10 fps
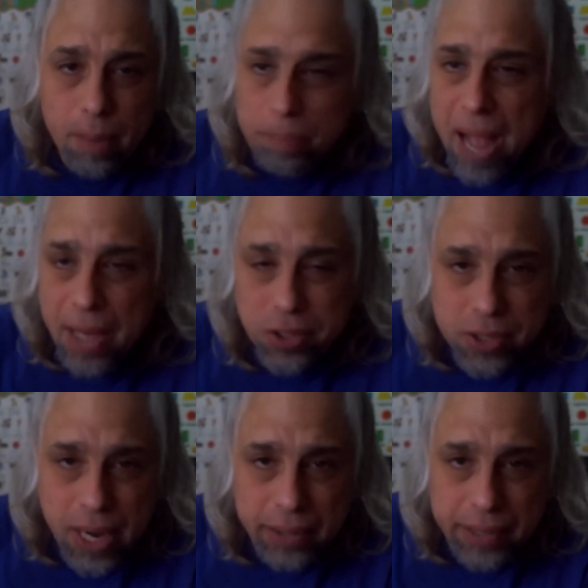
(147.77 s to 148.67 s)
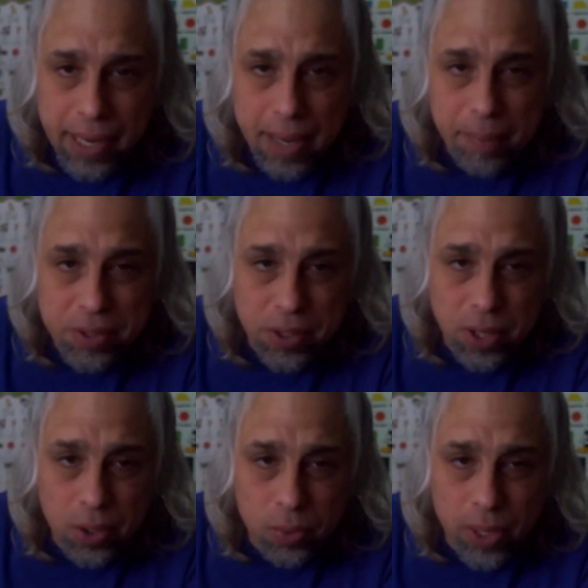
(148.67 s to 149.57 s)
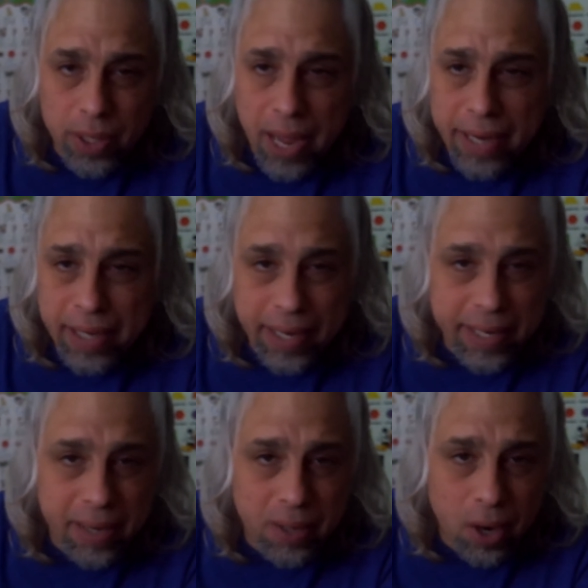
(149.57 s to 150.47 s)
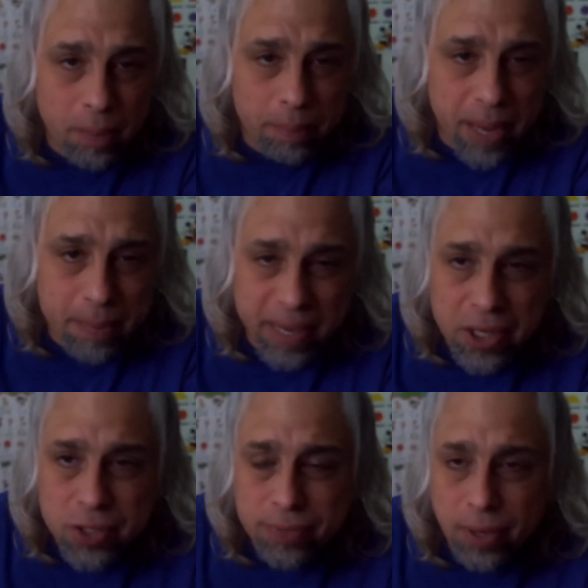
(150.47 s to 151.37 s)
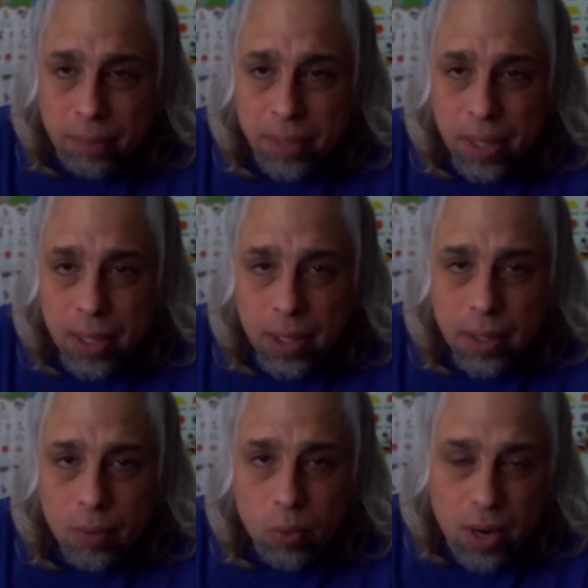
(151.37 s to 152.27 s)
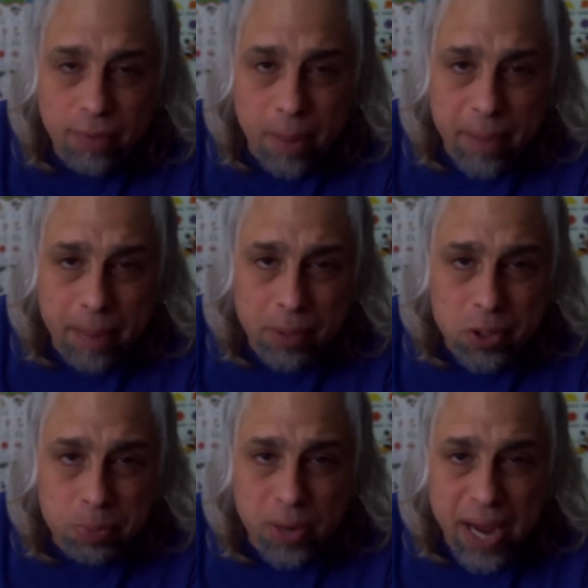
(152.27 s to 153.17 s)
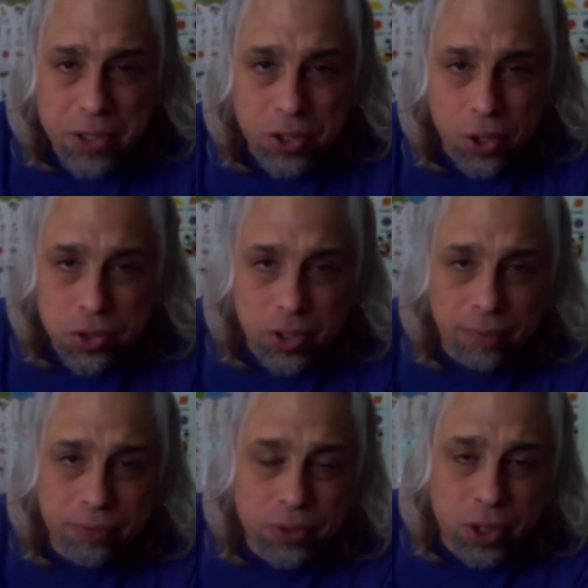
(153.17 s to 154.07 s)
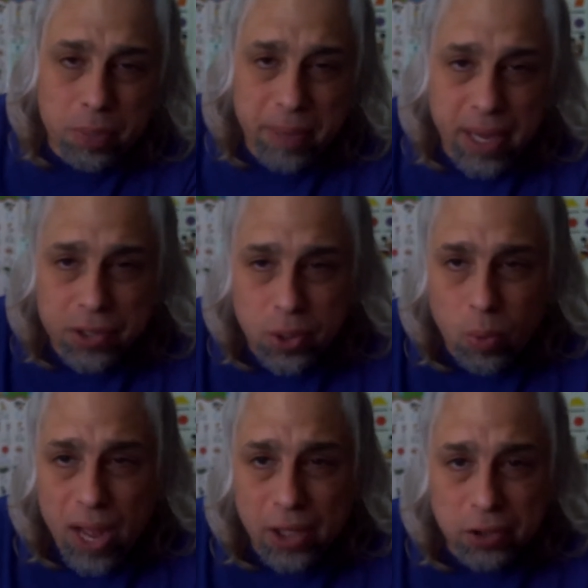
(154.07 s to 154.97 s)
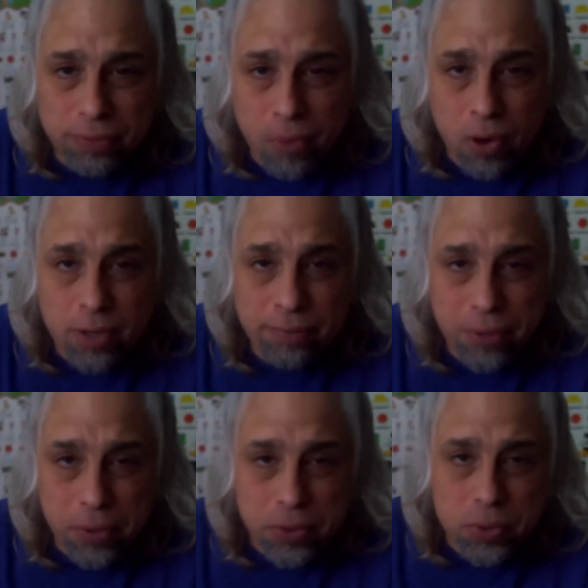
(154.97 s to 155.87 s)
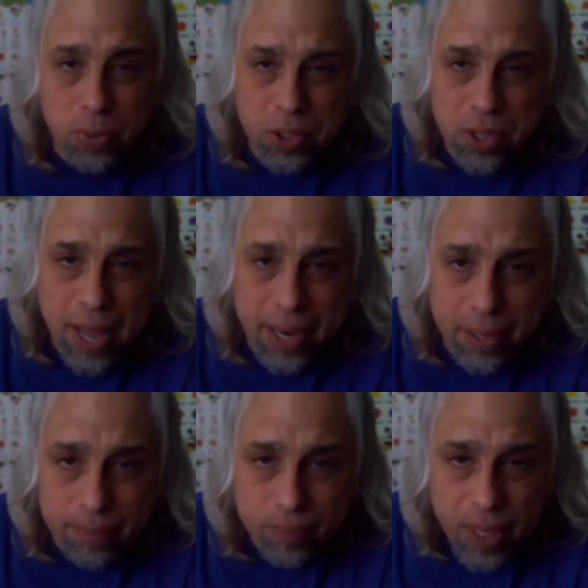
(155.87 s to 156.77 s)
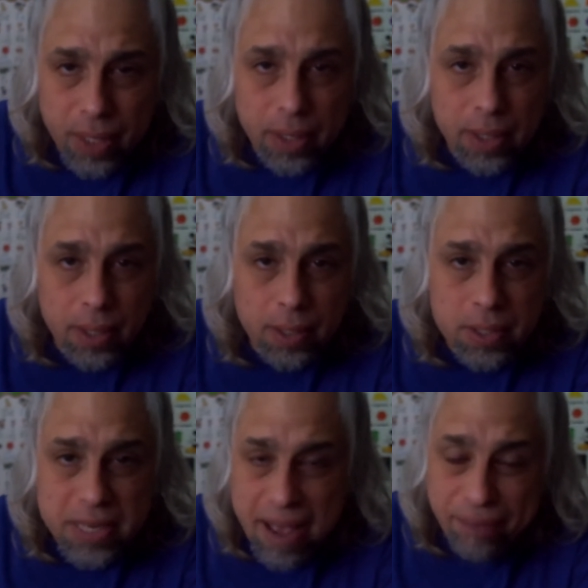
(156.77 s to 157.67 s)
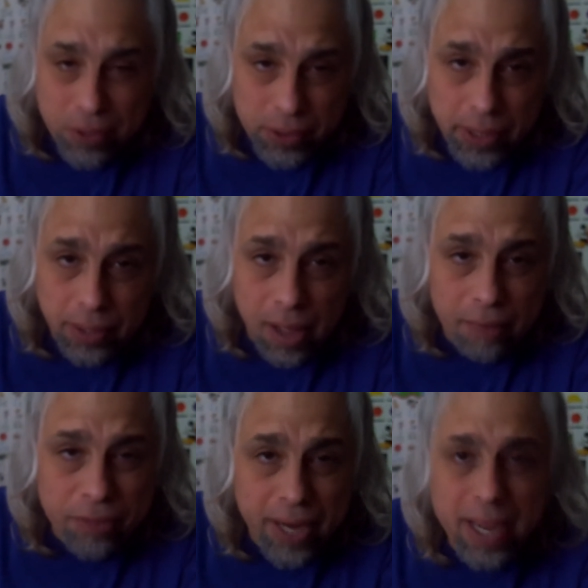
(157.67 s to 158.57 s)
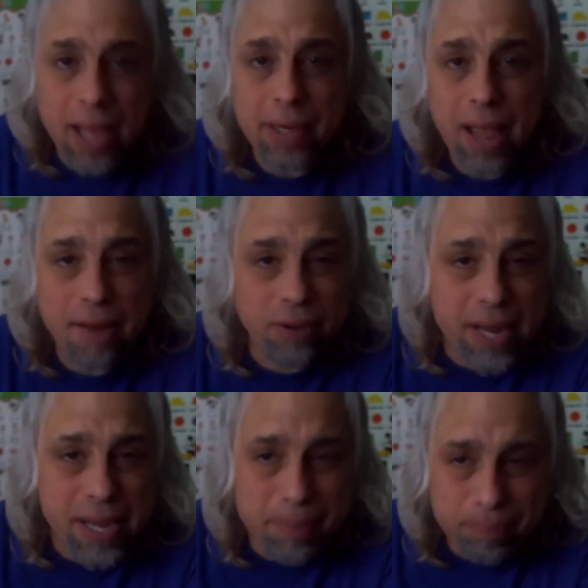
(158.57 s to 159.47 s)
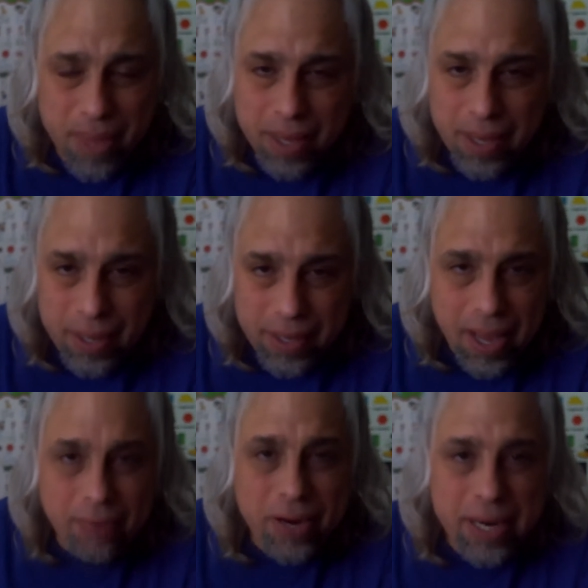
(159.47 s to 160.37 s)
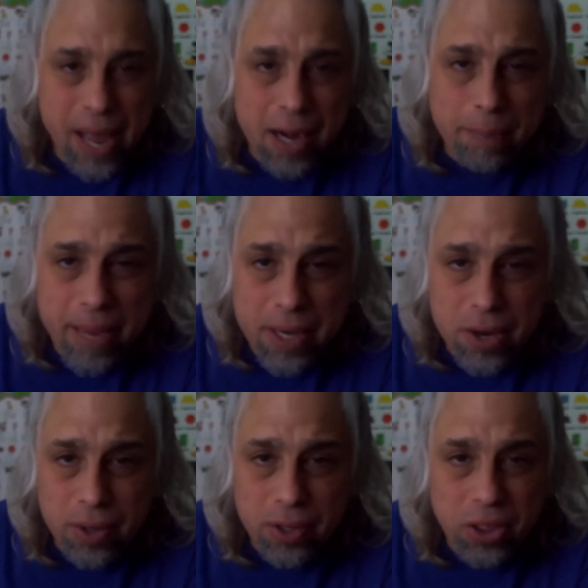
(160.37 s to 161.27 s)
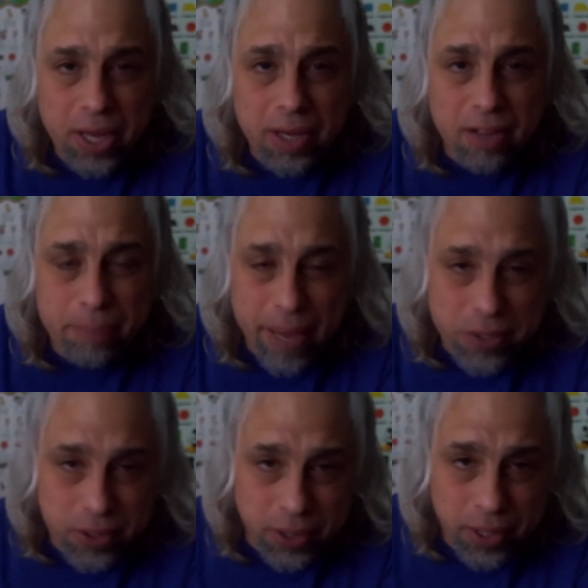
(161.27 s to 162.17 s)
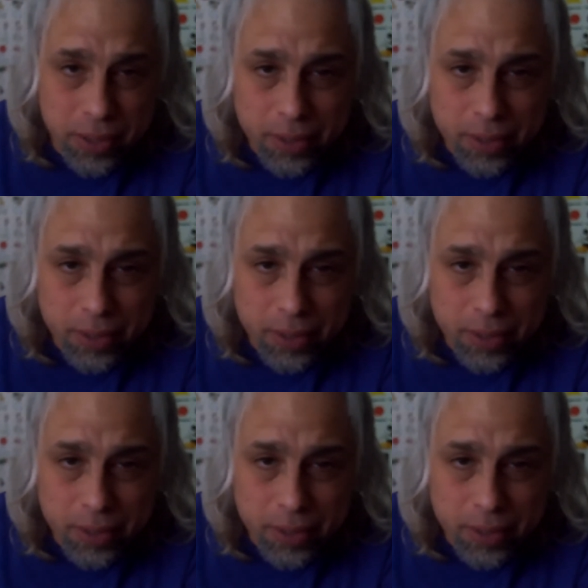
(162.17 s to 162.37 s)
Box.com is another one. I get my meats from one of our members, Brad Joseph, turned me on to Wild Fork Foods, which I definitely love. They got every kind of meat you could think of, basically.